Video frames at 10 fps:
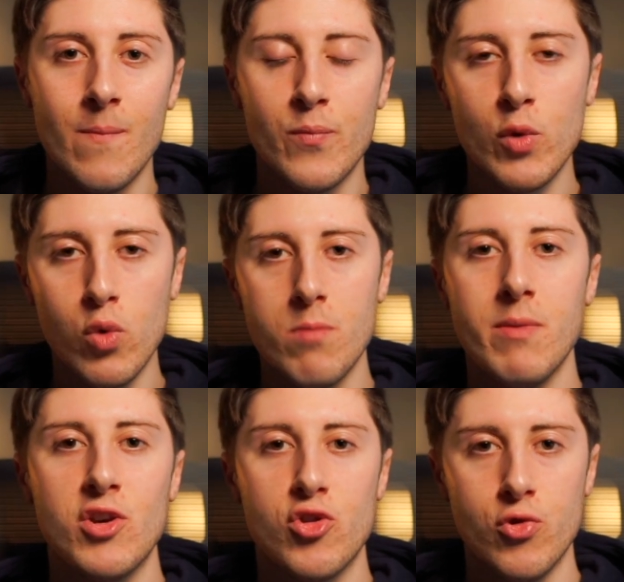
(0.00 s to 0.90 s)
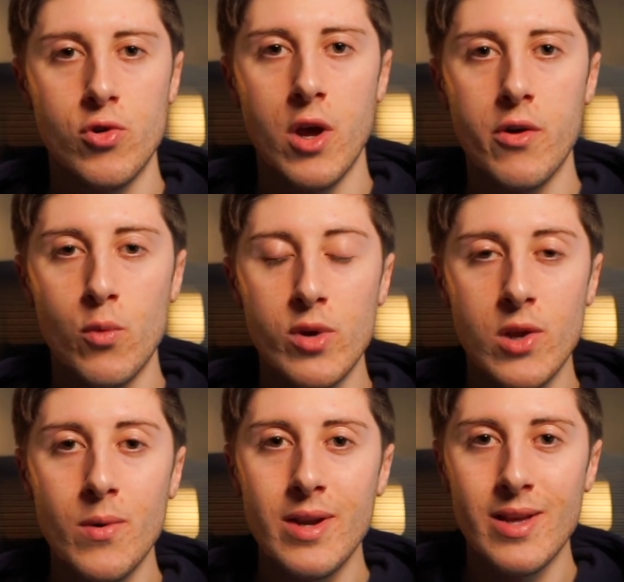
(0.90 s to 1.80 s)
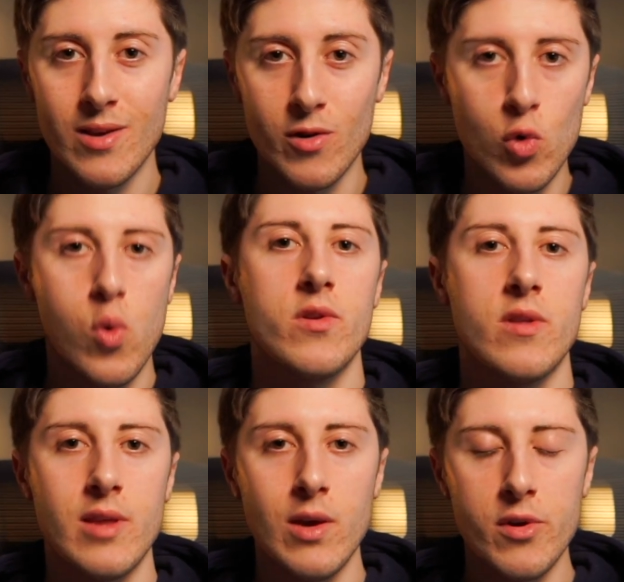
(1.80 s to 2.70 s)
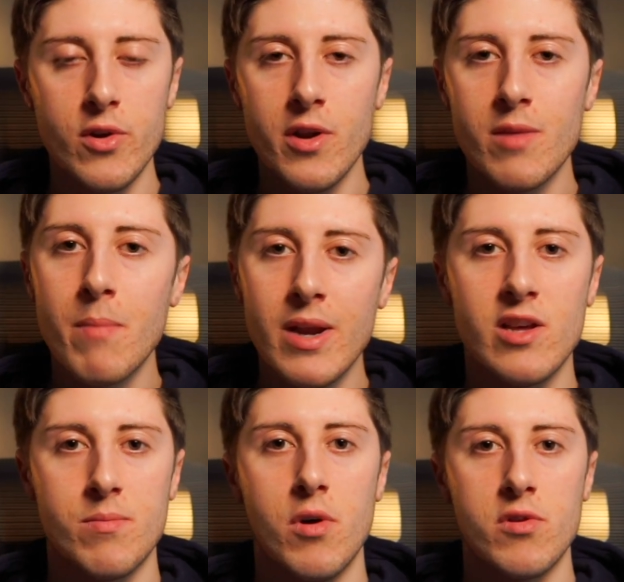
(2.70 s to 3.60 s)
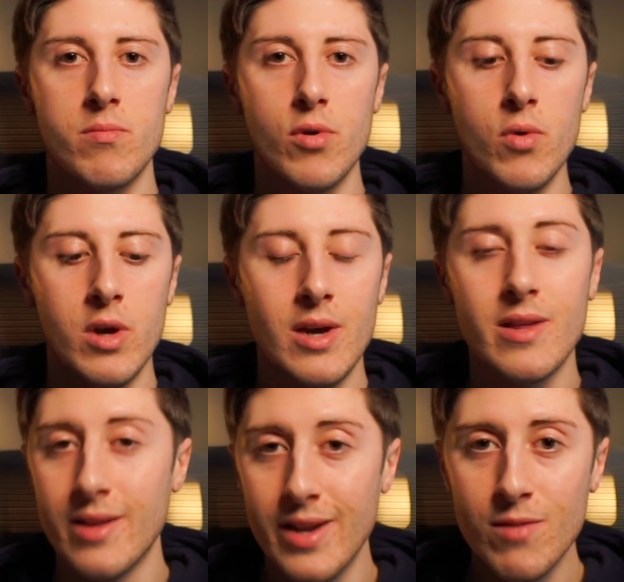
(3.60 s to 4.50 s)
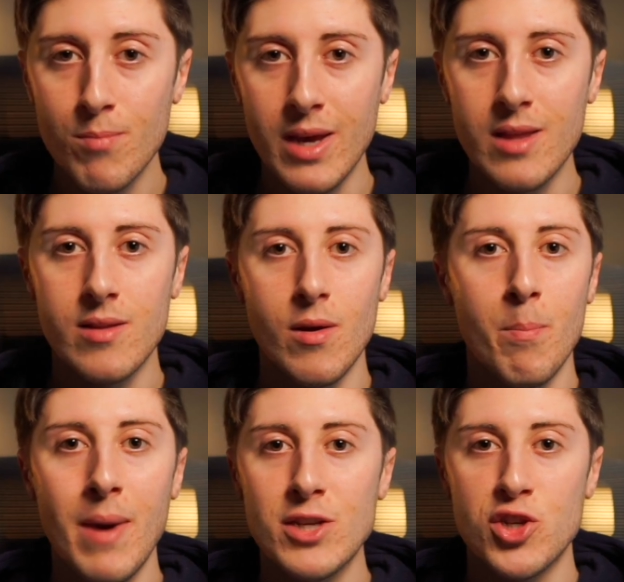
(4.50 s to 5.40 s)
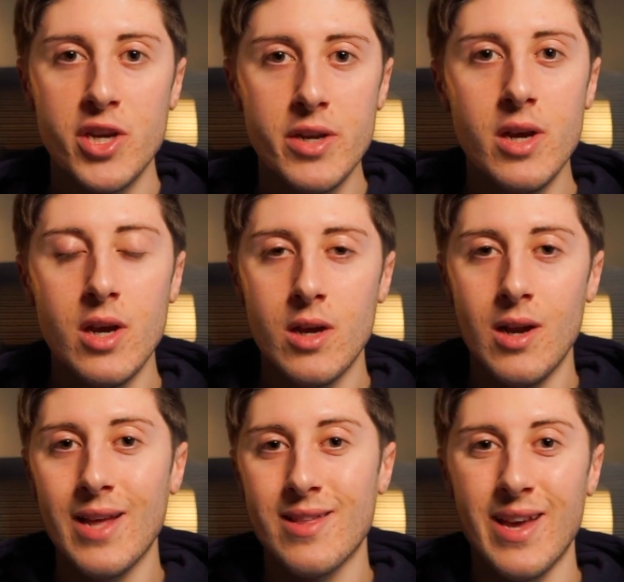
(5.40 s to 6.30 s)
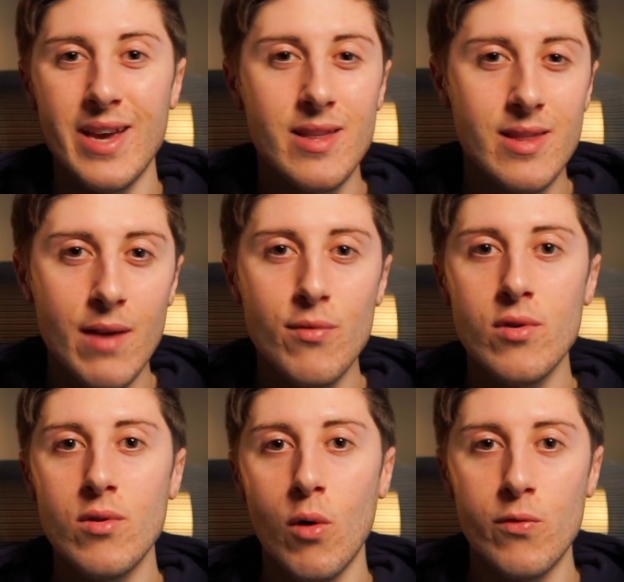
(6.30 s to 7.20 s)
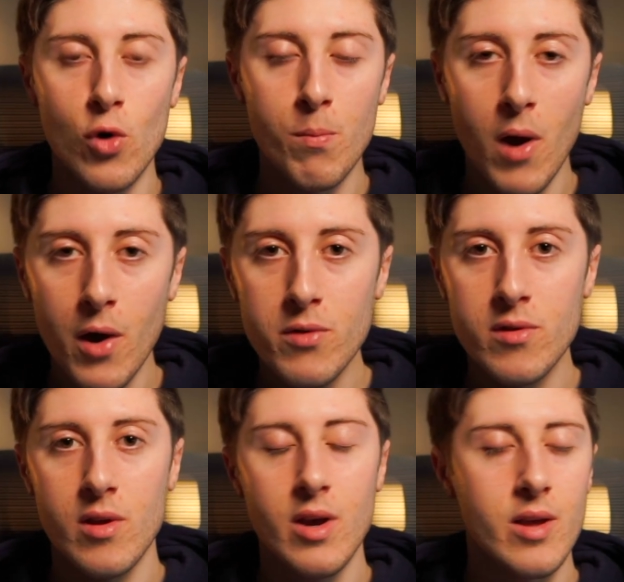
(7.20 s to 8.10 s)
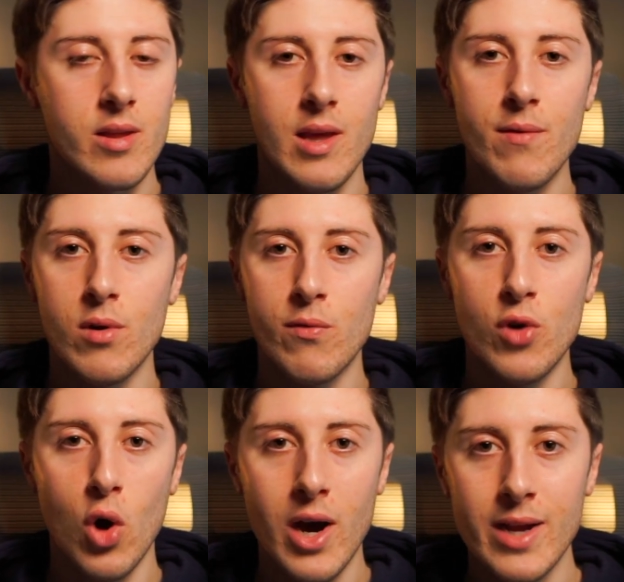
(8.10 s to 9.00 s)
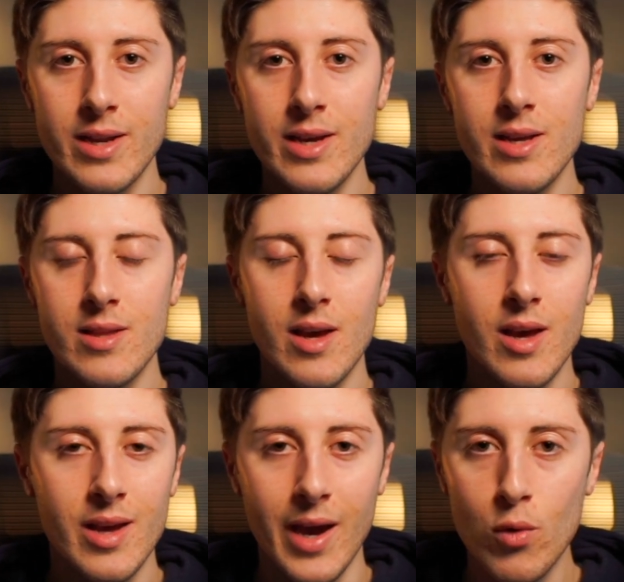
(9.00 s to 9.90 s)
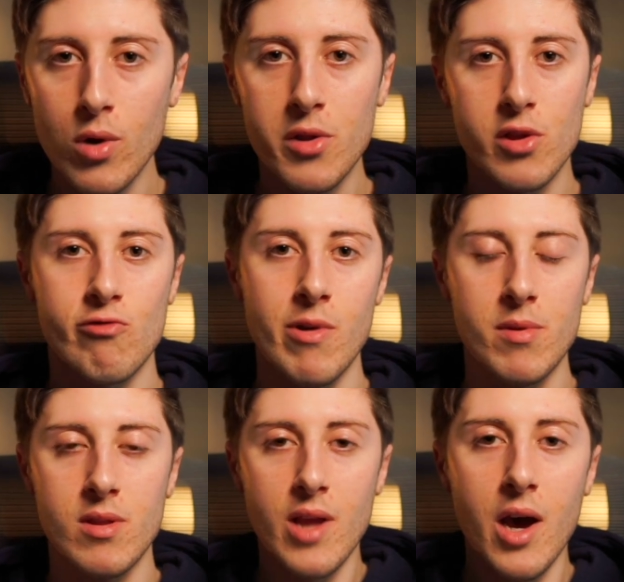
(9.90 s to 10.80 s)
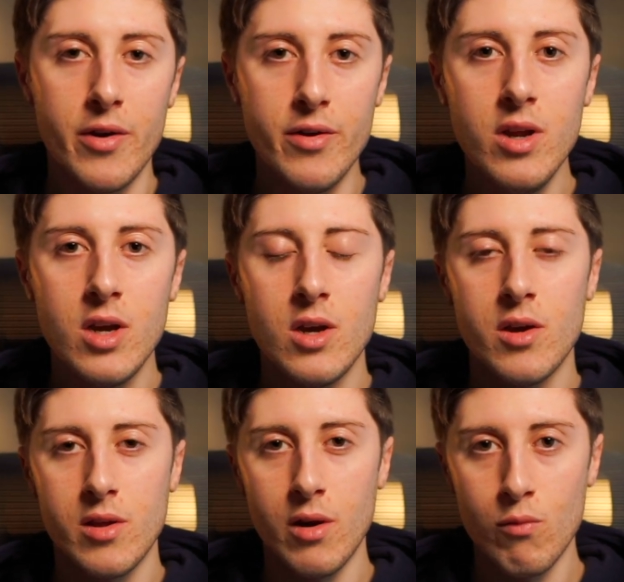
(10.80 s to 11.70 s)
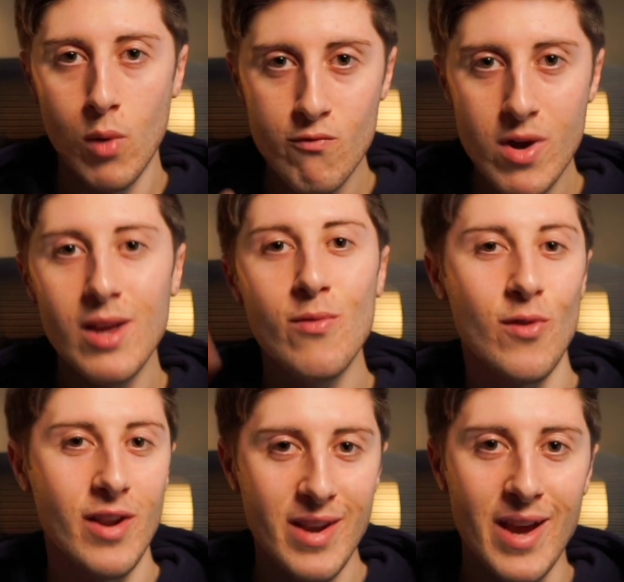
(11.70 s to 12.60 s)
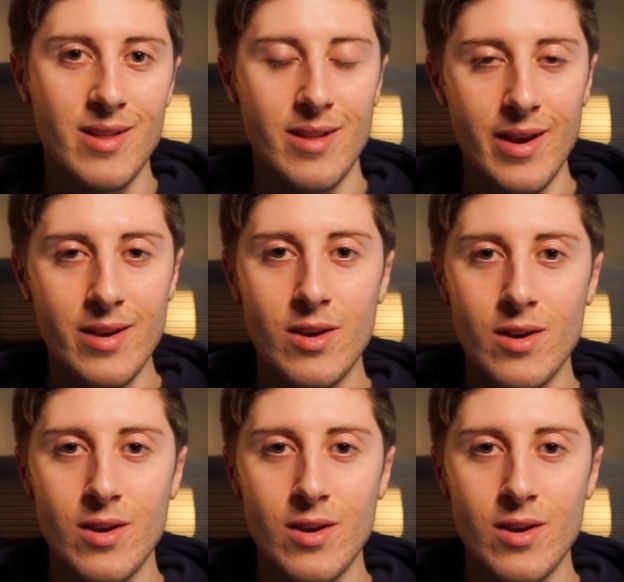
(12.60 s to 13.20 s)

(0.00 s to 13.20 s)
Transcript: You want to make sure though that we're doing this at quantity, we're doing as many as possible. So this means that batching, let's say 7 of your posts, 7 of your ideas, getting all those scripts done so that we're ready for the next day.